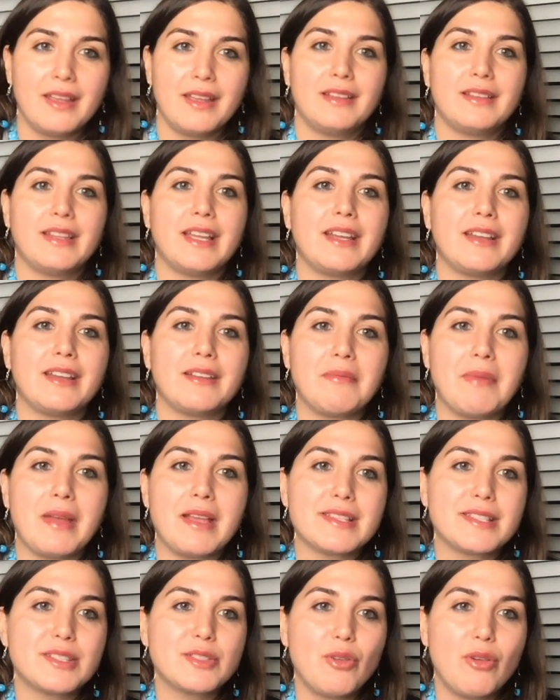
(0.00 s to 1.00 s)
Like a
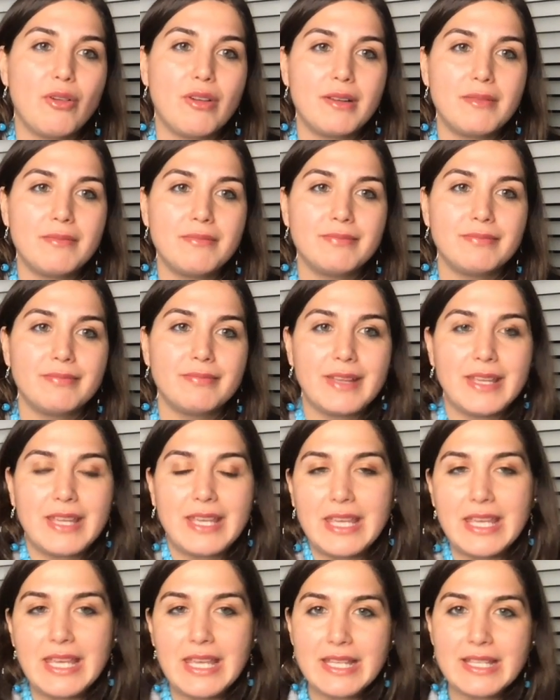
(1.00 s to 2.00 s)
storm,
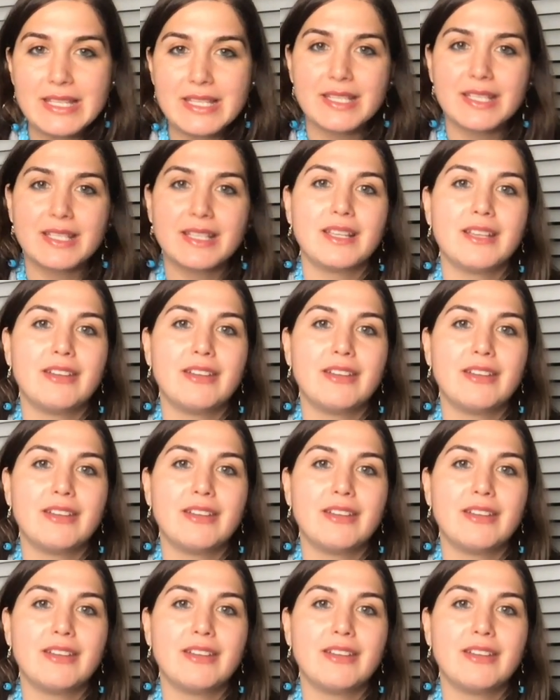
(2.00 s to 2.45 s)
heat,